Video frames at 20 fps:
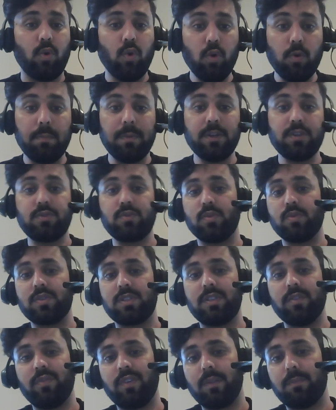open source
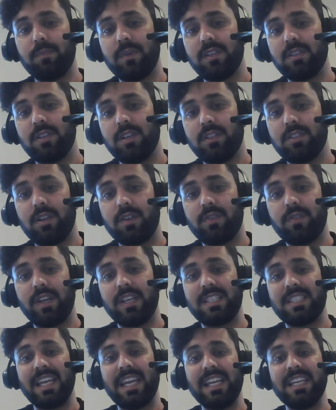development
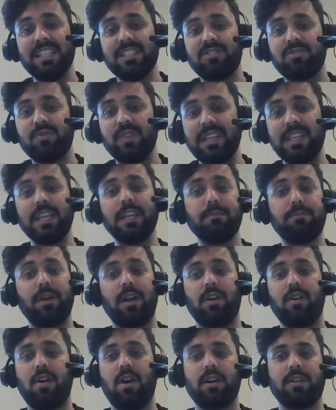generates intriguing
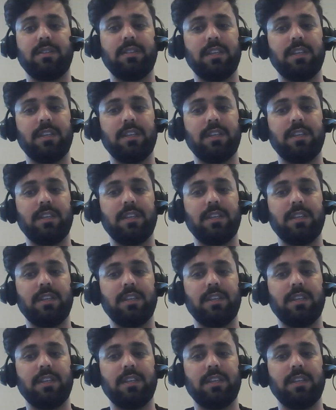paradox,